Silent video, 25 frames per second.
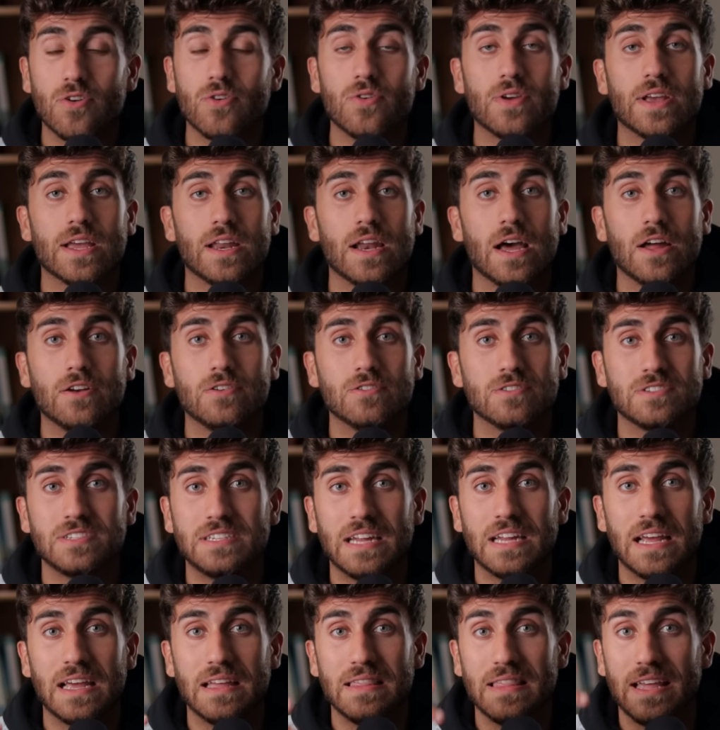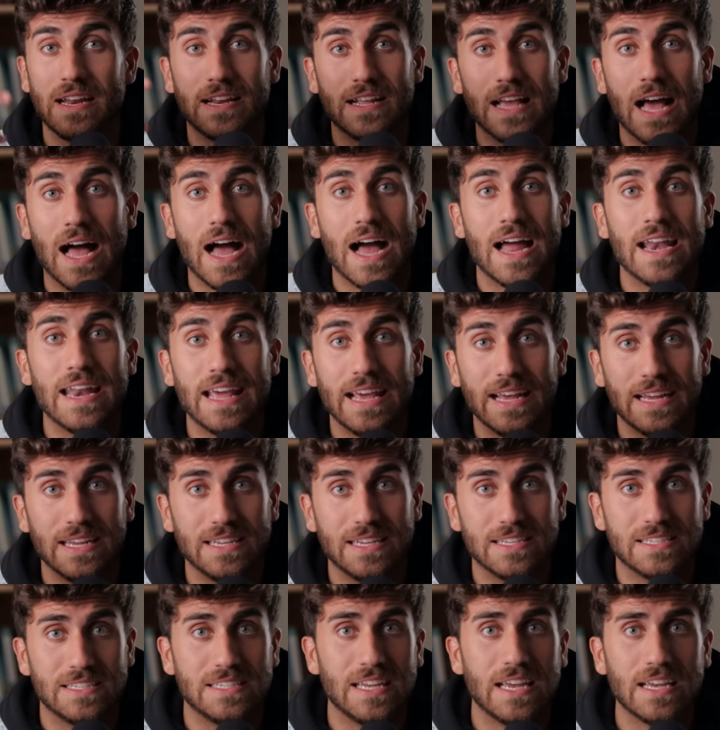You can understand that God
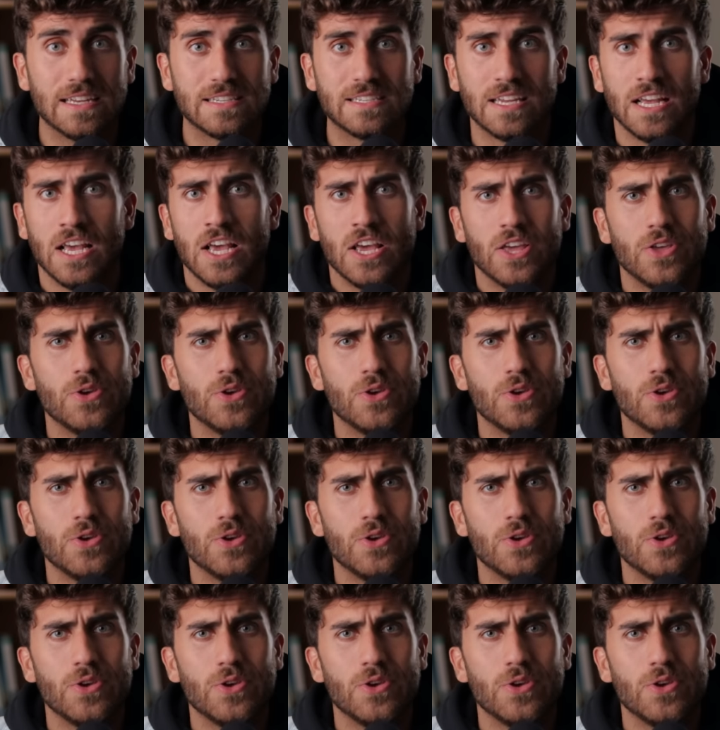exists.